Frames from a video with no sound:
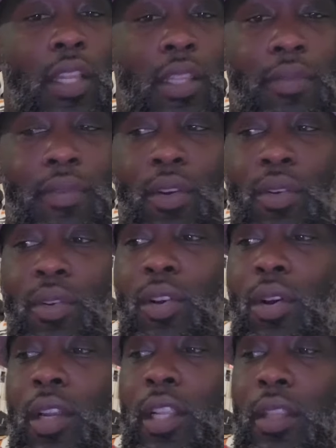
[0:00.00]
after phone
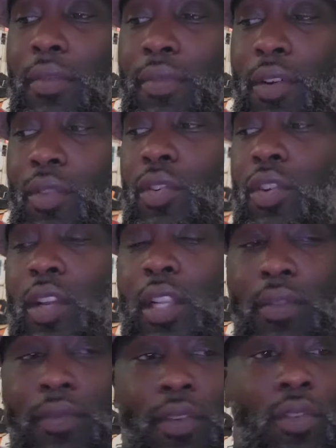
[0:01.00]
call after phone
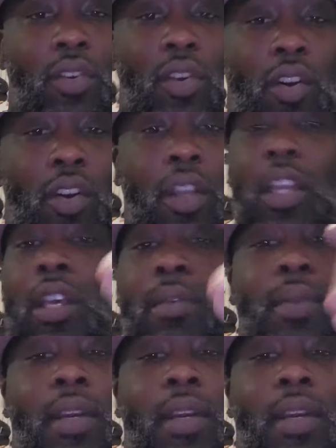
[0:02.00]
call after phone call